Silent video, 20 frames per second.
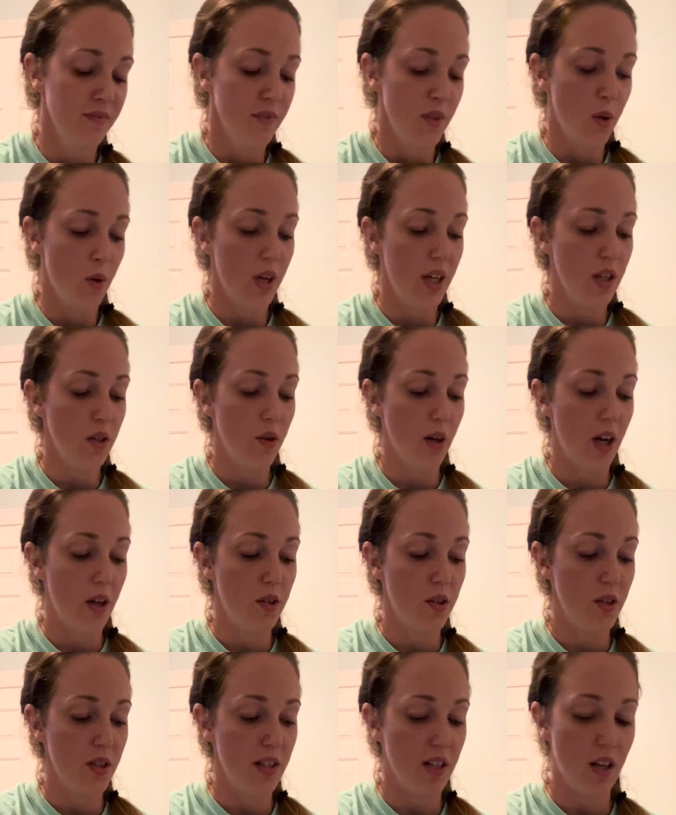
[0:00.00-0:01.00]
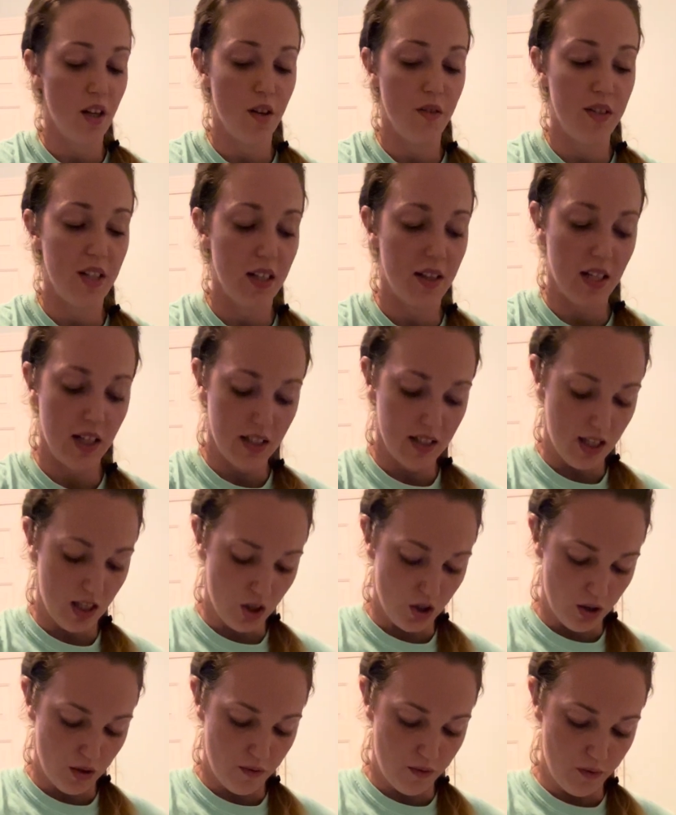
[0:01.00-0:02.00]
Go ahead and ground yourself. Set the
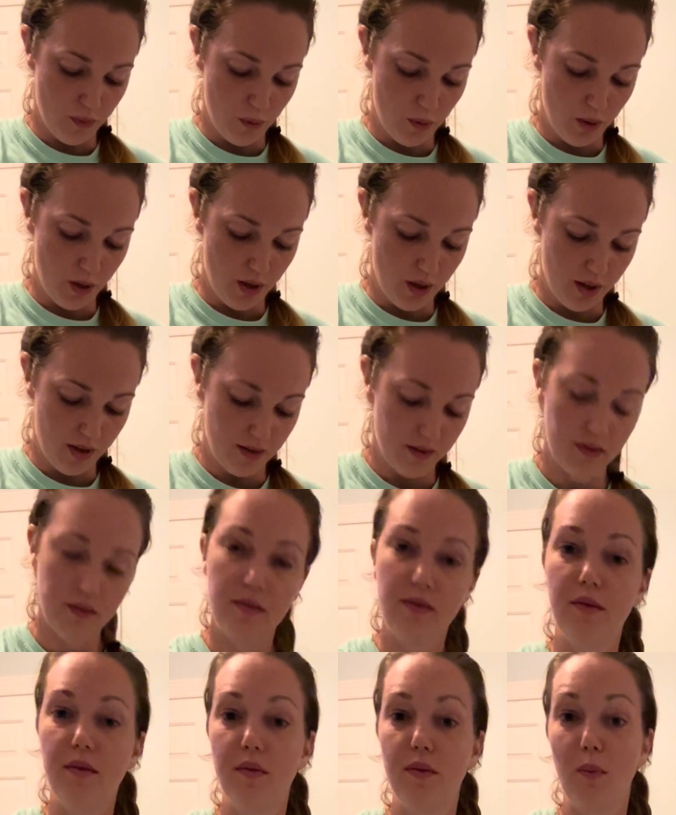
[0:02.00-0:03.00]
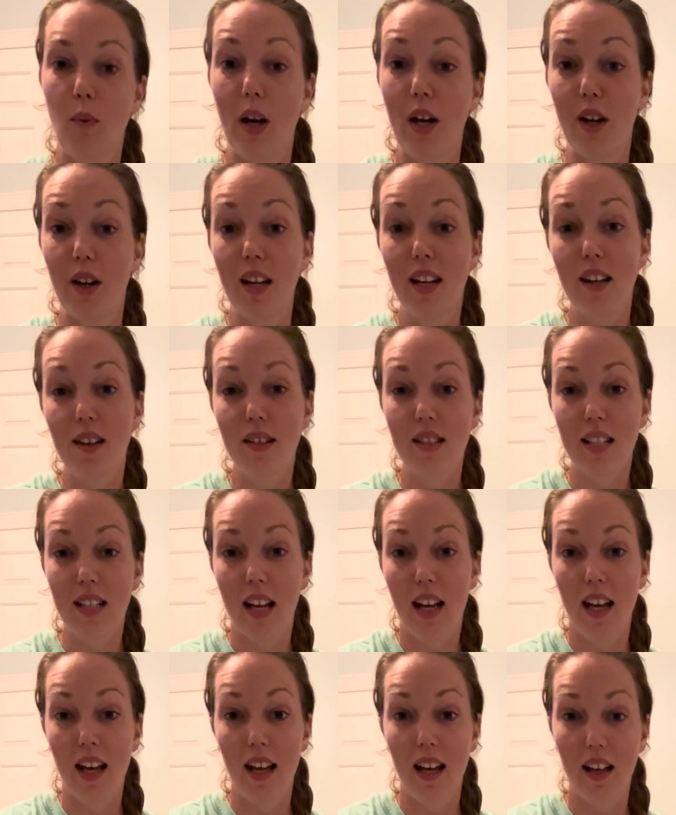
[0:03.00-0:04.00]
intention for why you're here
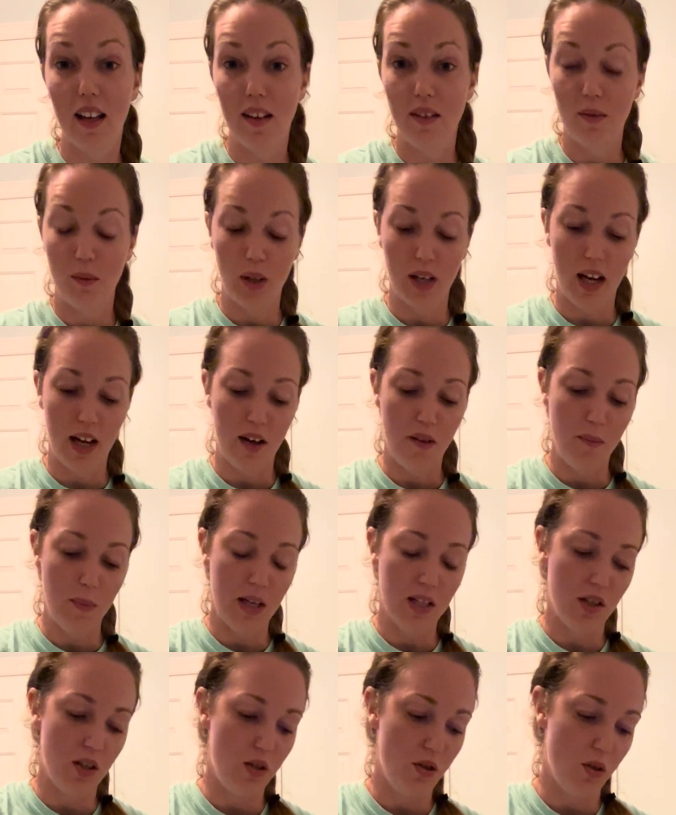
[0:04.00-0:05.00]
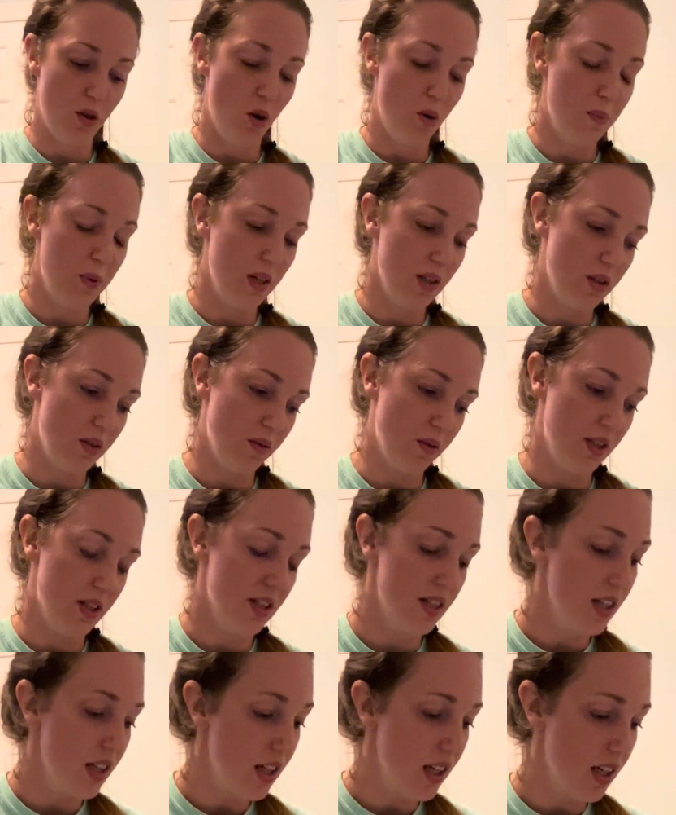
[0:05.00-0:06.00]
today, what kind of message you're hoping to
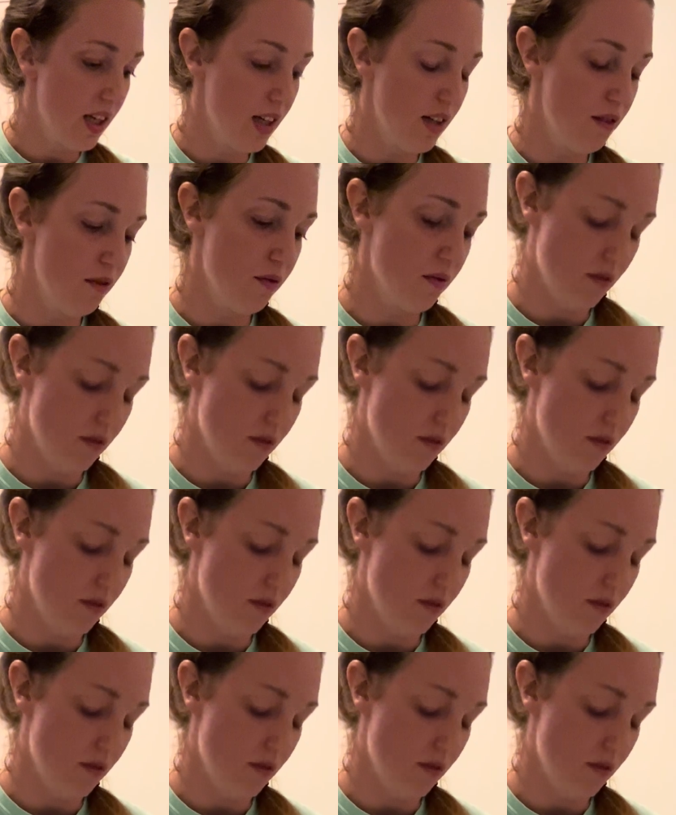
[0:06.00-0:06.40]
receive.